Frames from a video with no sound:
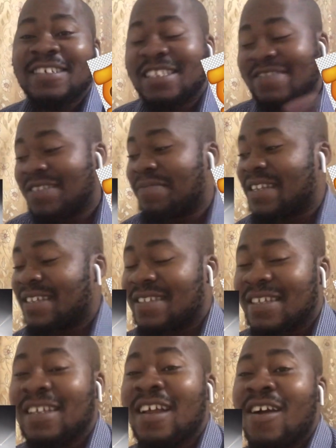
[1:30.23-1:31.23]
the Diva, but they
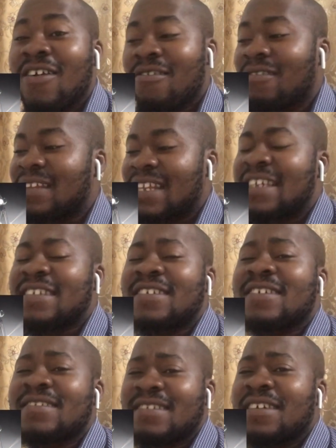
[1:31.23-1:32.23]
say Unleash
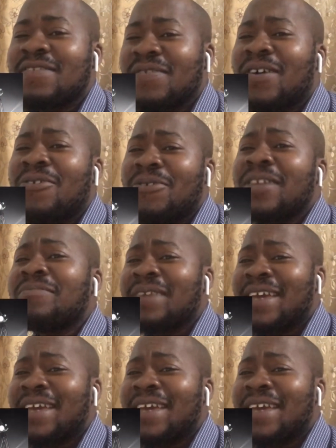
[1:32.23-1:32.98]
the Diva in